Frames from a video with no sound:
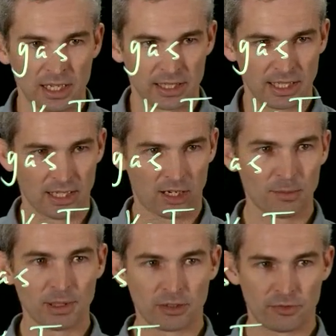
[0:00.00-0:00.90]
get
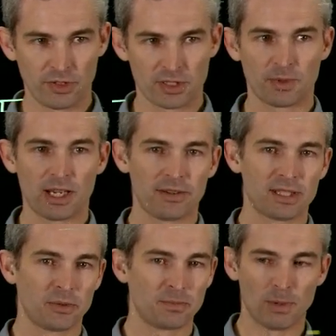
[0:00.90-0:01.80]
horribly confusing. We never deal
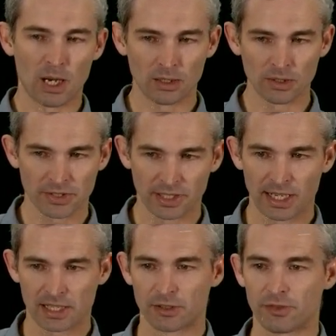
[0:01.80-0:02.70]
with moles in
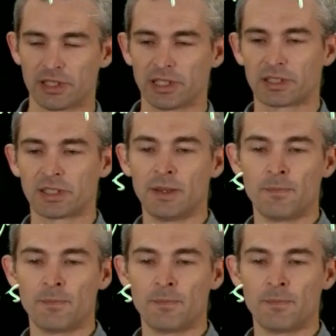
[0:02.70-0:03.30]
astrophysics.